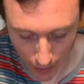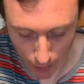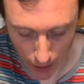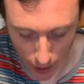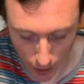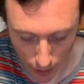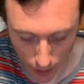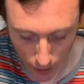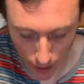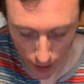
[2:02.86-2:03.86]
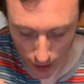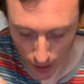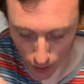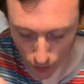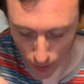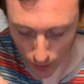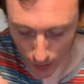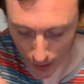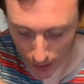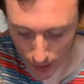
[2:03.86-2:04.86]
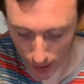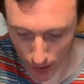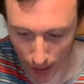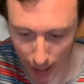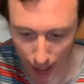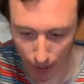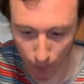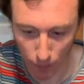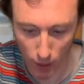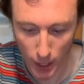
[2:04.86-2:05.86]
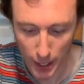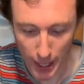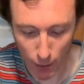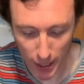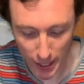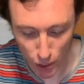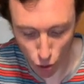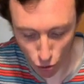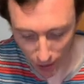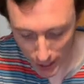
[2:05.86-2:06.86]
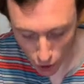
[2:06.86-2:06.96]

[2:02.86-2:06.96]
we are. So that's here. Now we need to thread on